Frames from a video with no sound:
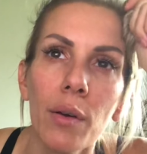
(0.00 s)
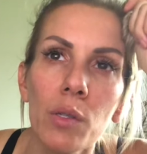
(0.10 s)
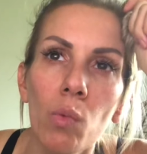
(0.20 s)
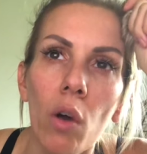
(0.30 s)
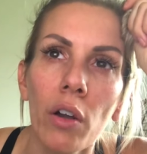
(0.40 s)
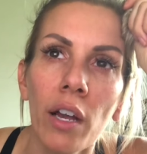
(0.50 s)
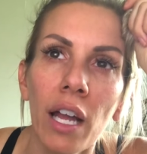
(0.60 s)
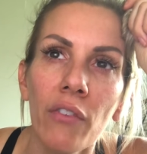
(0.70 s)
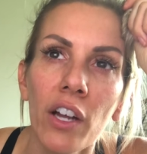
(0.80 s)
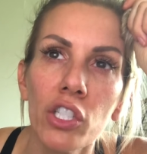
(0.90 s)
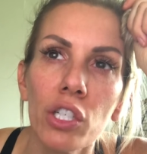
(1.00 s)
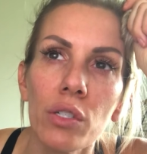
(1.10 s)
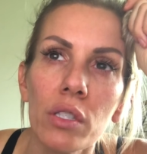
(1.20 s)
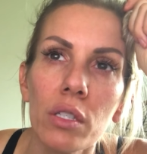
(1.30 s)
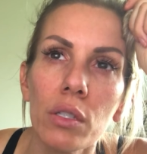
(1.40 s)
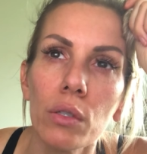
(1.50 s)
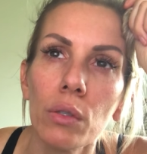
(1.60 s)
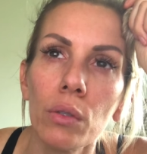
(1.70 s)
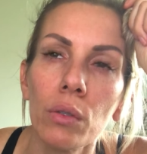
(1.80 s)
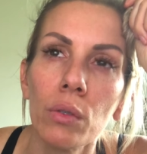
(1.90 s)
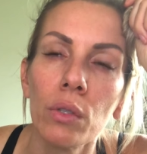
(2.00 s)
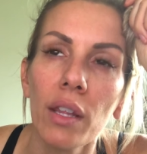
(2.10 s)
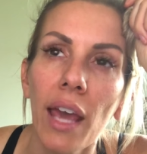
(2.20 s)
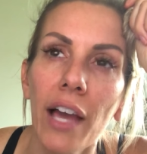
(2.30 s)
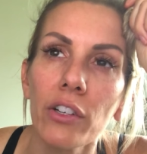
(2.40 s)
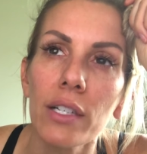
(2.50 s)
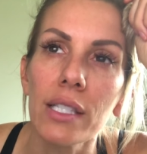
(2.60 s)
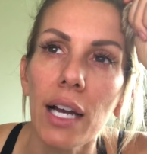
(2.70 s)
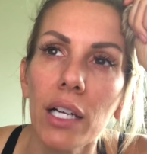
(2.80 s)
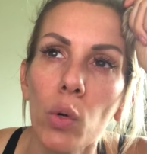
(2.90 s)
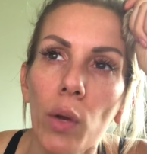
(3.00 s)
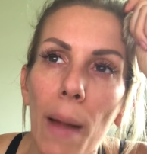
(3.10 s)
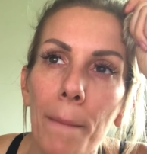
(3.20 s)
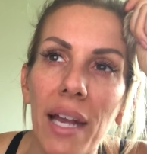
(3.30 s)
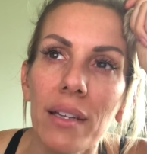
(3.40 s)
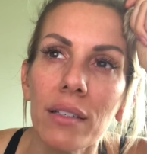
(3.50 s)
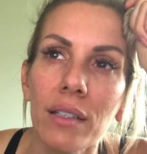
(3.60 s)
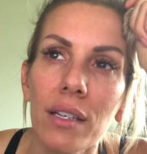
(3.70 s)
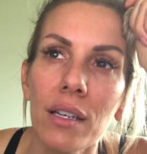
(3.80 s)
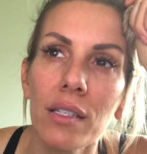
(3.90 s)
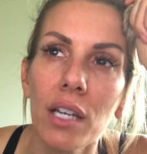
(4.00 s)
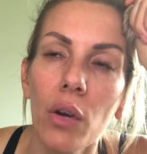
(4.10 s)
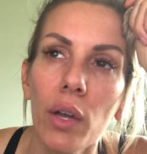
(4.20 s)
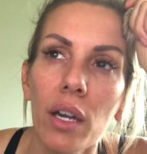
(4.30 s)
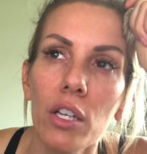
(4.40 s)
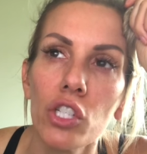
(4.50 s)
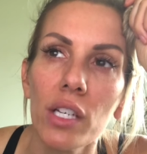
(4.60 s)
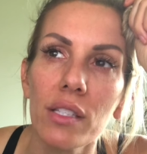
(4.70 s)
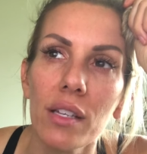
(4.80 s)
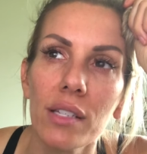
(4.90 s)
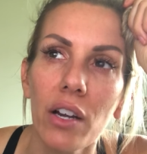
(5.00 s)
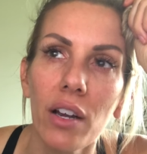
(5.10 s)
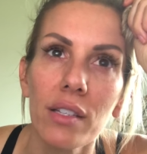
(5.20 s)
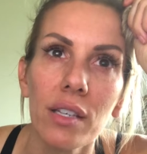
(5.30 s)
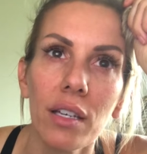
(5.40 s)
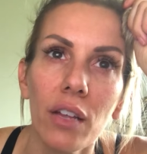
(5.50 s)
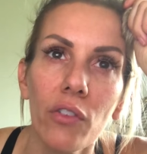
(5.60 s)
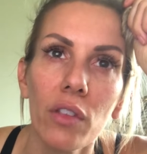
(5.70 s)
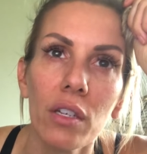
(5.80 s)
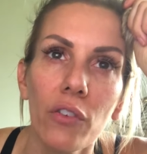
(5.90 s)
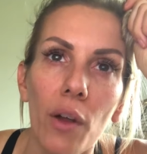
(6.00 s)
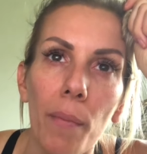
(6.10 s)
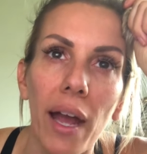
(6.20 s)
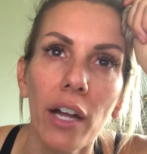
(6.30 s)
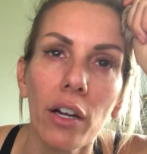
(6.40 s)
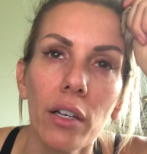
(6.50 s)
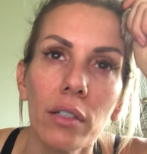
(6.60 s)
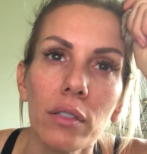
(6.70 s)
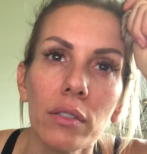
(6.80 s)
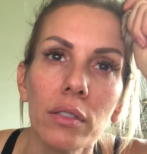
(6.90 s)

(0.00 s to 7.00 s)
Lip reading: I was wondering if I choose to do the calorie cycle, would I manually need to go in and adjust on Saturday and Sunday for the different macros?